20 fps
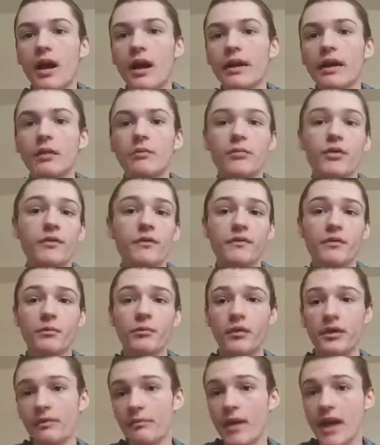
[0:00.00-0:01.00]
I can move them
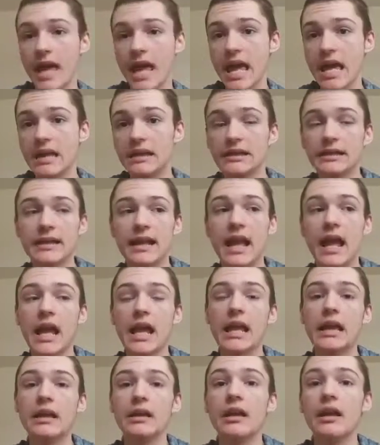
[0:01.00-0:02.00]
with my hands,
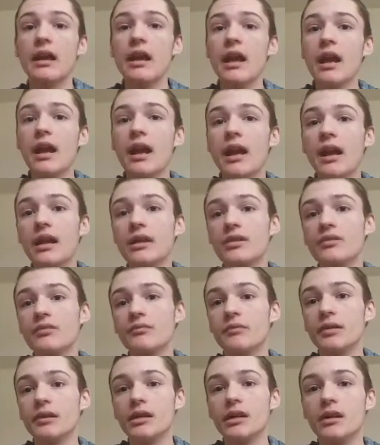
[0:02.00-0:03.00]
and it's
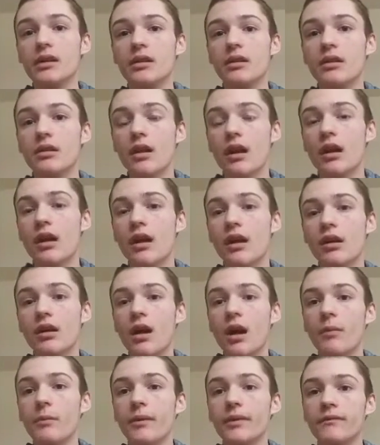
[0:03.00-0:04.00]
really uh,
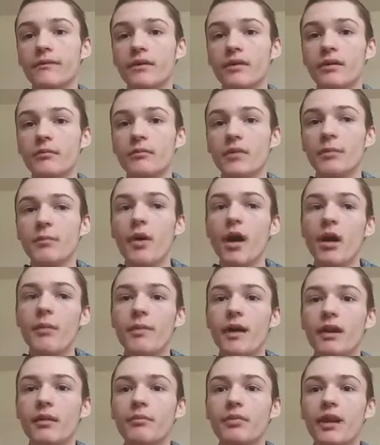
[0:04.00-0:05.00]
common for them to pop
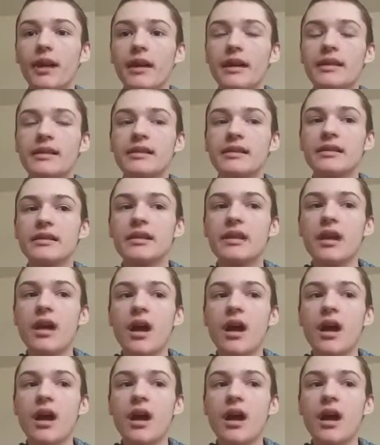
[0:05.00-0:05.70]
out of place.